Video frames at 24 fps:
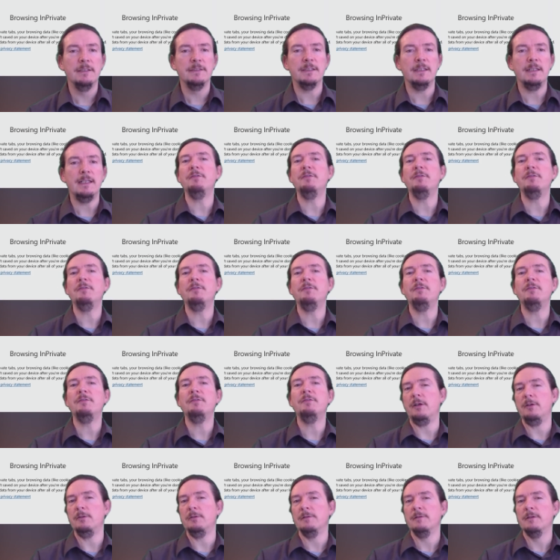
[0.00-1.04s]
So let's give it a
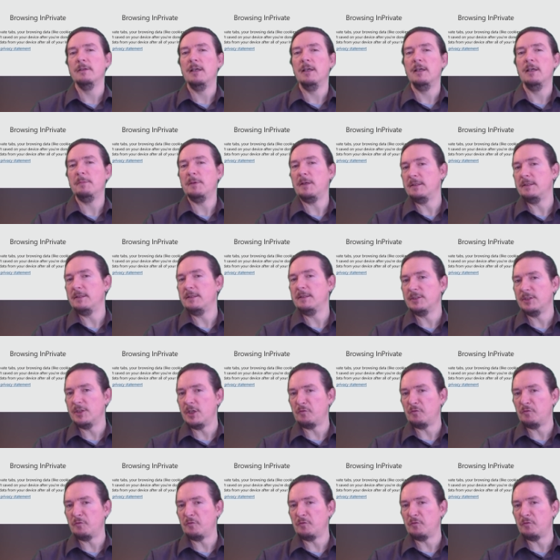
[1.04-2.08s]
go. I'm going to
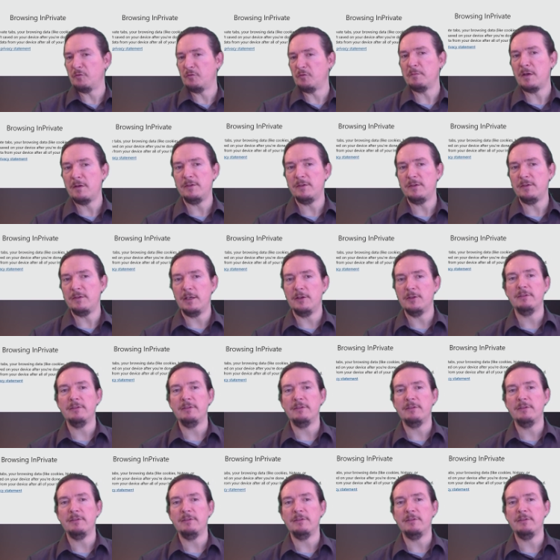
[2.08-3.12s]
search for one of my videos
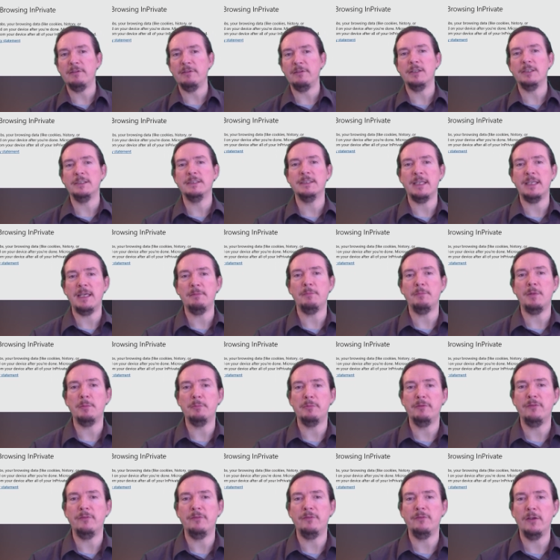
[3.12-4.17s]
having first set my
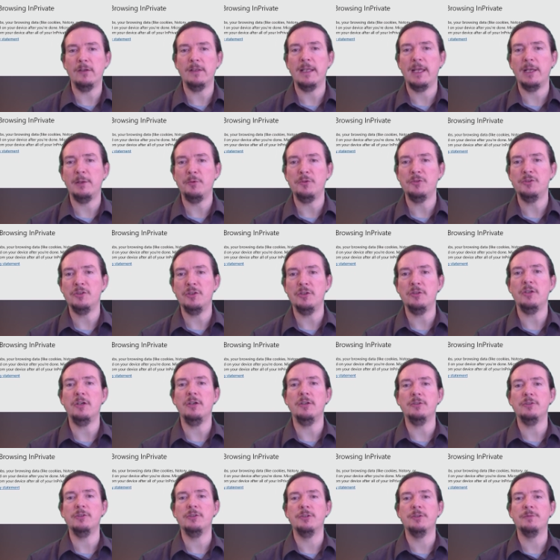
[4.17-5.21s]
preferred language to
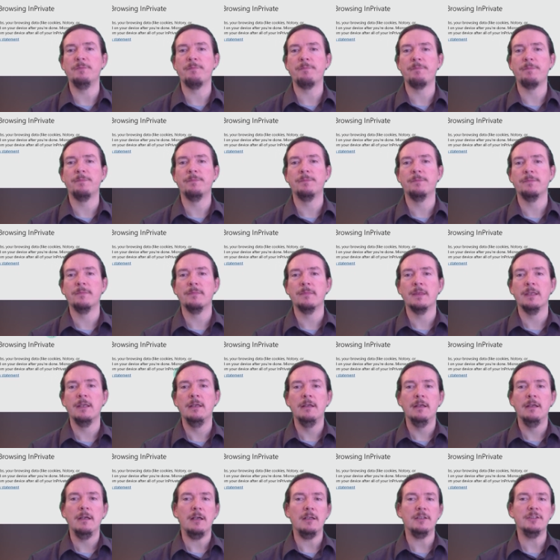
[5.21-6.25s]
Dutch.
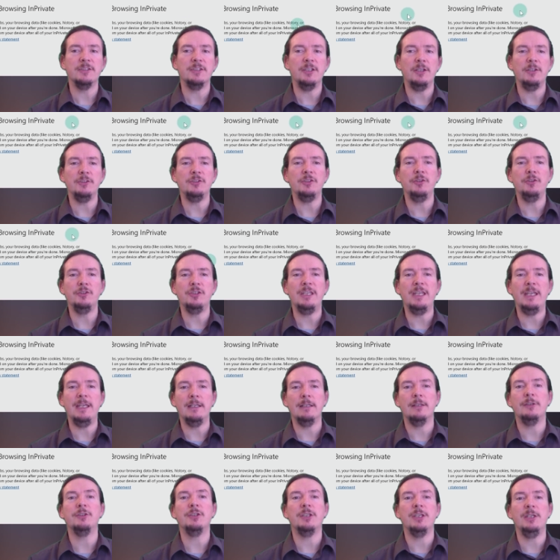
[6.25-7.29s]
I'll search using
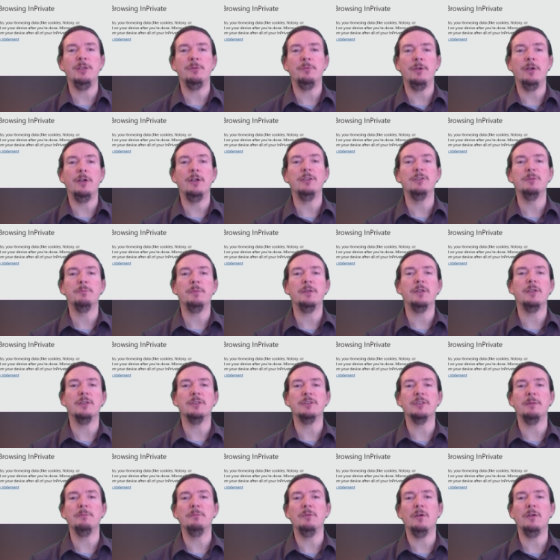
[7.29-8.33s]
English keywords
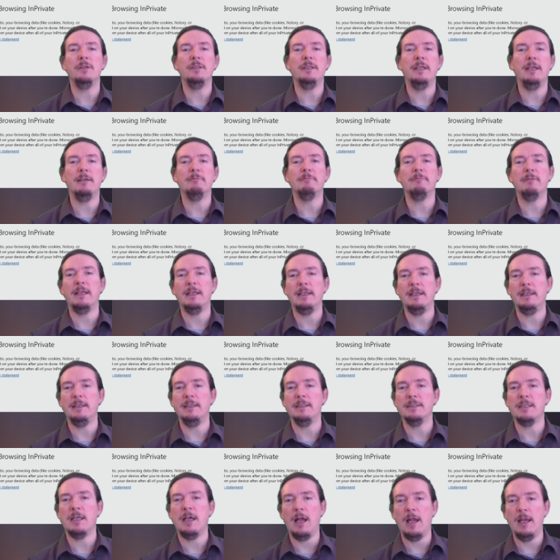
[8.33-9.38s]
because I'm not yet ranking
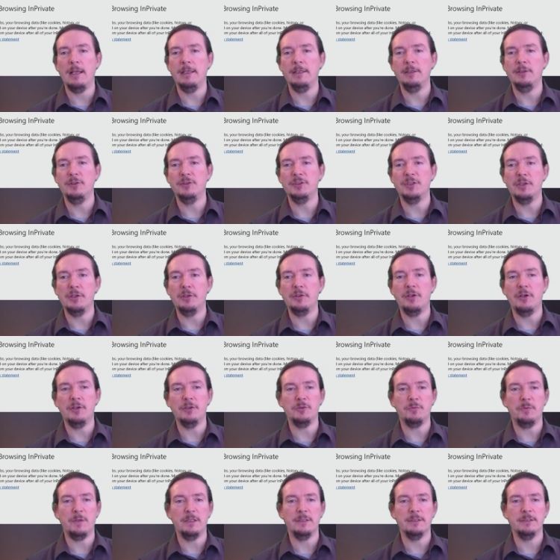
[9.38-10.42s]
as highly using the
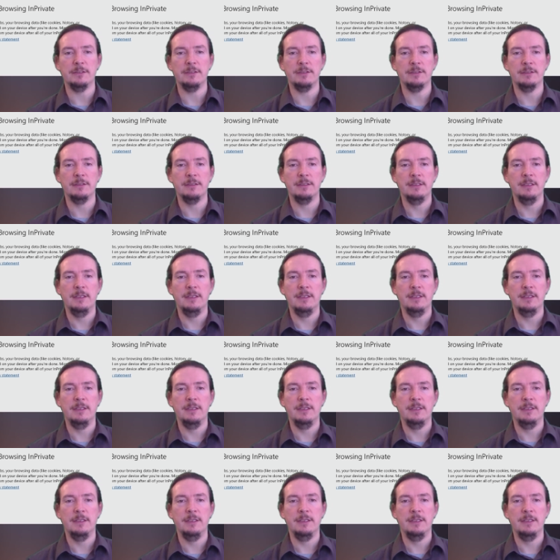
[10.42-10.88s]
Dutch ones.